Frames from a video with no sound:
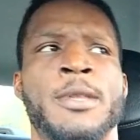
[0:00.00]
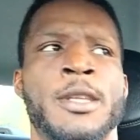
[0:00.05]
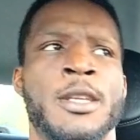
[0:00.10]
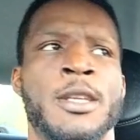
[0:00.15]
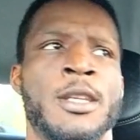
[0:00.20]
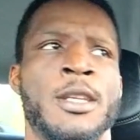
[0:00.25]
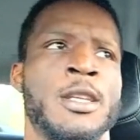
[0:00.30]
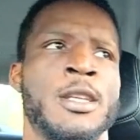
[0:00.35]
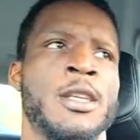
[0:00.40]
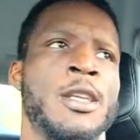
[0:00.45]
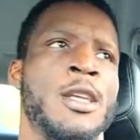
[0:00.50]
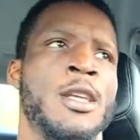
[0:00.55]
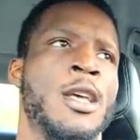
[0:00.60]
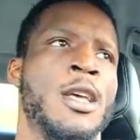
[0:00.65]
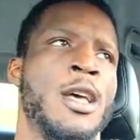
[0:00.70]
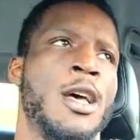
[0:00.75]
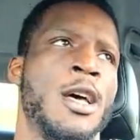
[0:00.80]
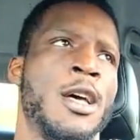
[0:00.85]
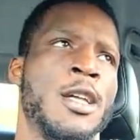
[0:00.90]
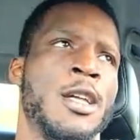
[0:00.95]
playing?
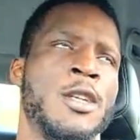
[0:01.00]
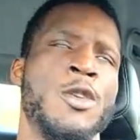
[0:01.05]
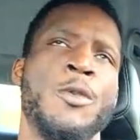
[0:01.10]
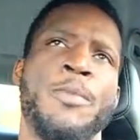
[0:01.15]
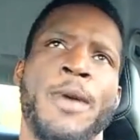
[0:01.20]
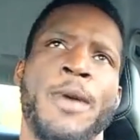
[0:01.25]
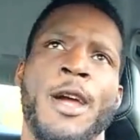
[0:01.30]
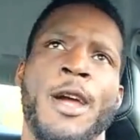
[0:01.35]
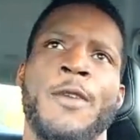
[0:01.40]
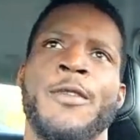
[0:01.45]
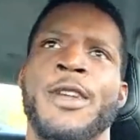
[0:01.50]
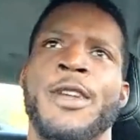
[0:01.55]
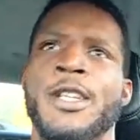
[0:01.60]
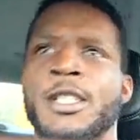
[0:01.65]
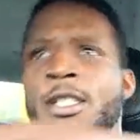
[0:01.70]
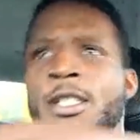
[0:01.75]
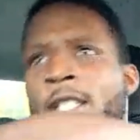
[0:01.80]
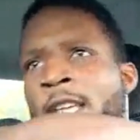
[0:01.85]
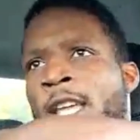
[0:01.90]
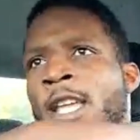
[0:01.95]
New Power
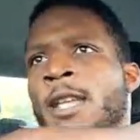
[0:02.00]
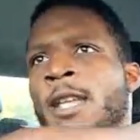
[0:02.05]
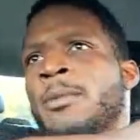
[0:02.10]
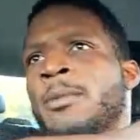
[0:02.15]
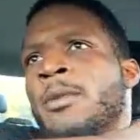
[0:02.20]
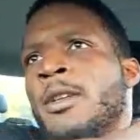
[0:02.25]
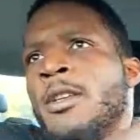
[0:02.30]
Rangers game.